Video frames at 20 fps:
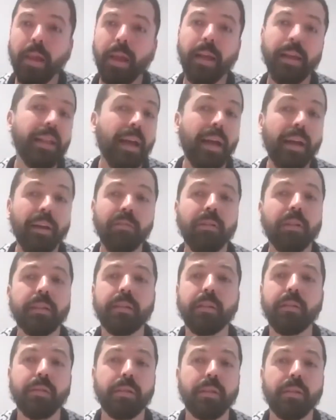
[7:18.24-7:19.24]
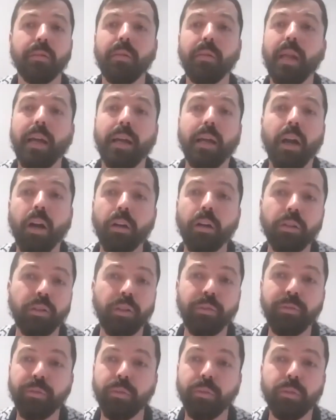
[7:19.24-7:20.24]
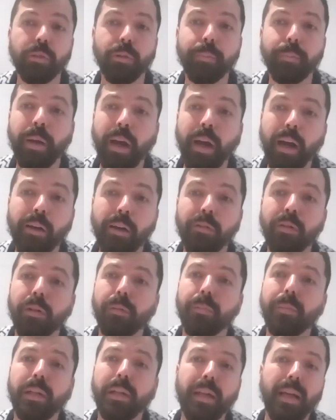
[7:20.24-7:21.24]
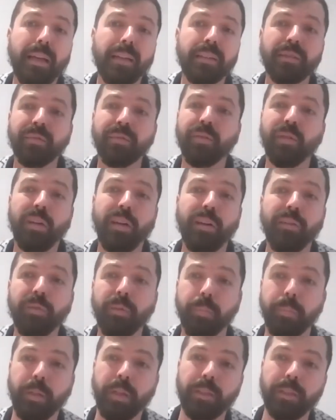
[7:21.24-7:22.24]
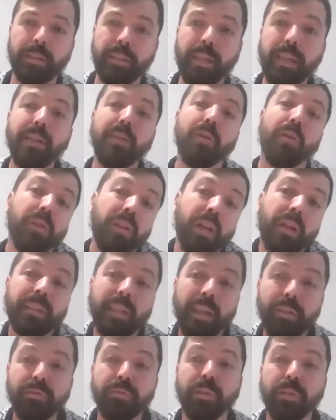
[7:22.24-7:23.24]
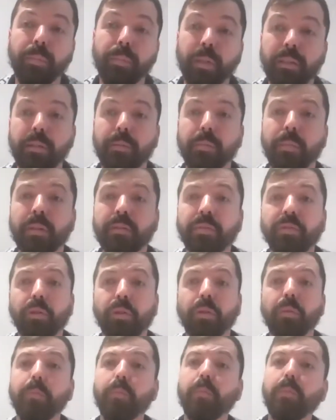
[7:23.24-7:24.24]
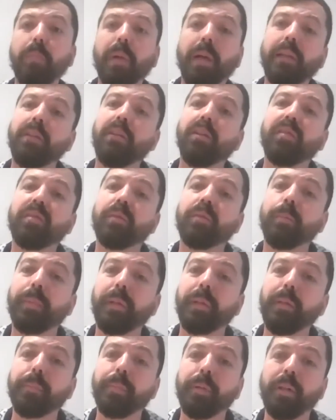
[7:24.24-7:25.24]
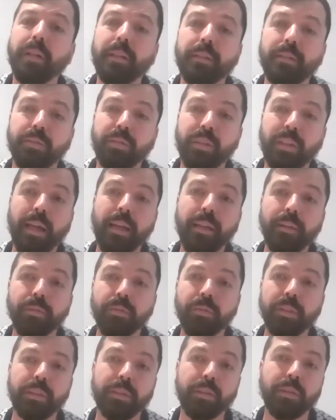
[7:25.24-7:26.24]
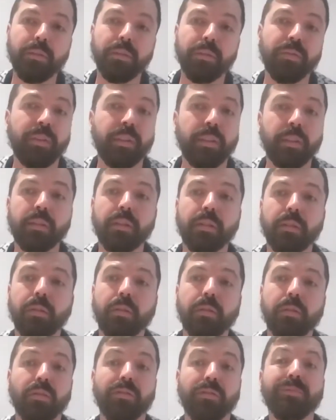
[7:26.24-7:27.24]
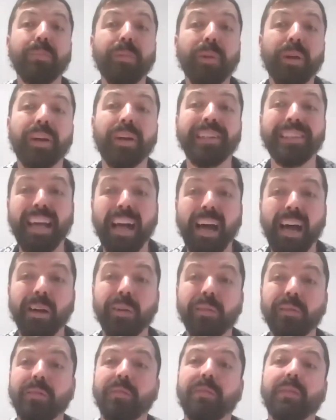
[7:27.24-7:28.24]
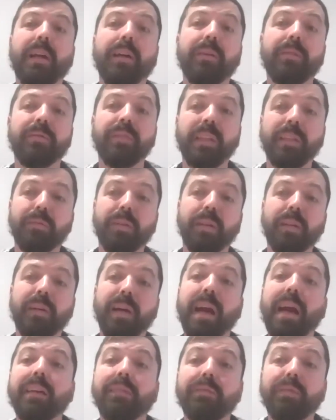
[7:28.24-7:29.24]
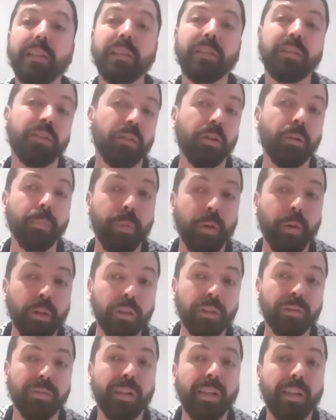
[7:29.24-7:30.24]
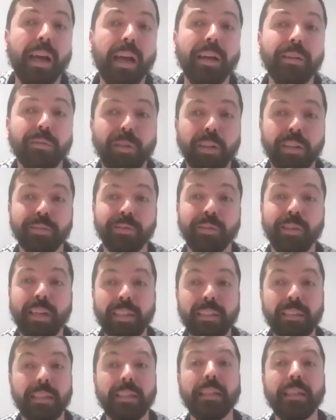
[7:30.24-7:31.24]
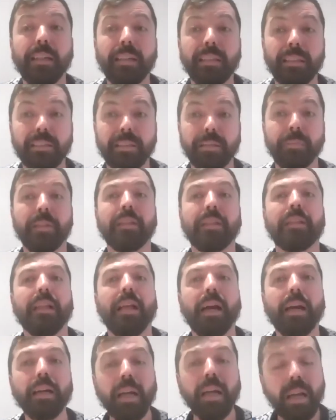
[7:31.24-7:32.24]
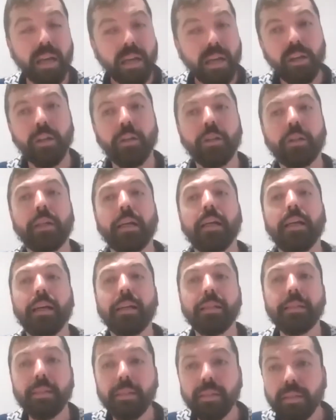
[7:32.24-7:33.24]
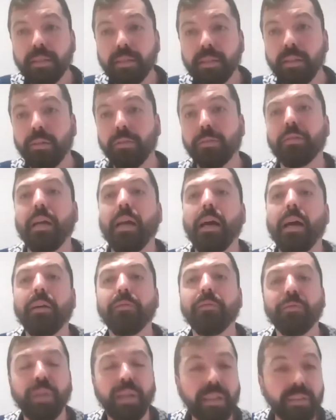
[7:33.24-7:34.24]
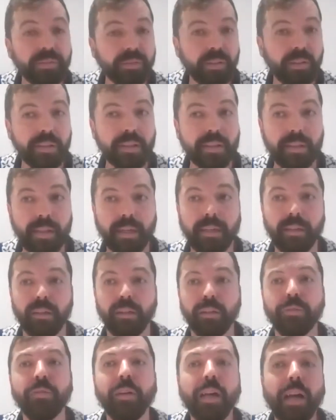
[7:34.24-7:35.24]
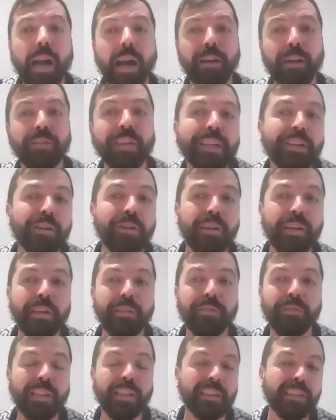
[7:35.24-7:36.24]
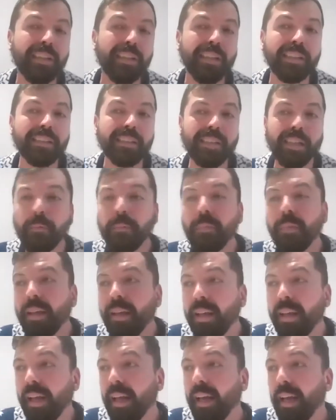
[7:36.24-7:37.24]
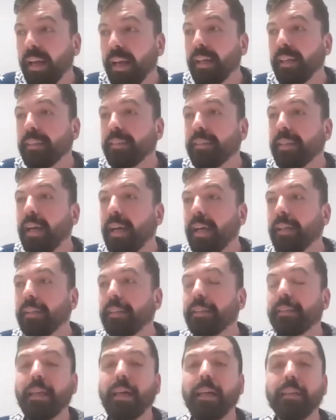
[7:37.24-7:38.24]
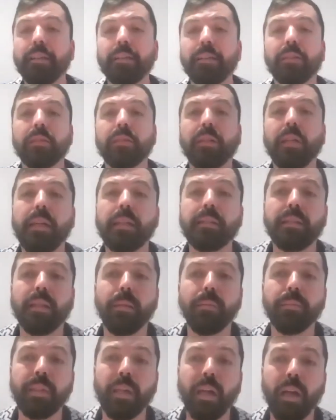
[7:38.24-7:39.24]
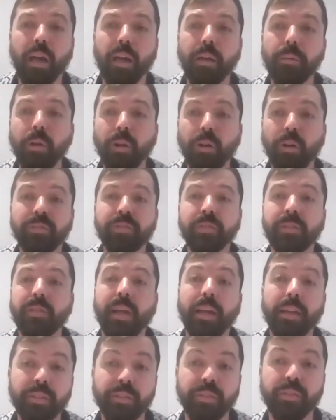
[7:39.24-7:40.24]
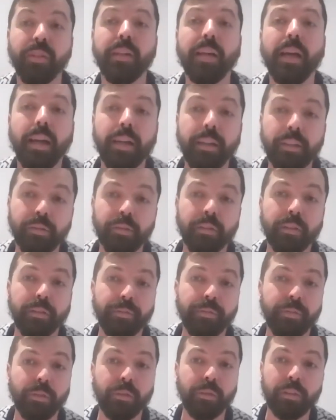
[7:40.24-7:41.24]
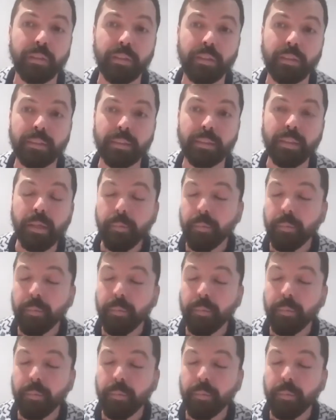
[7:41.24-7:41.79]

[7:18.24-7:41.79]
And I was also like hungry for the power, but as for everybody, or not everybody, but for many of the people, it can result with a sort of burnout. That we, I reached to a point when I was waiting a little bit like, okay, let's just slow down, wait for a second, where are we going with this? And I decided to take some time off. Thankfully, I could afford it.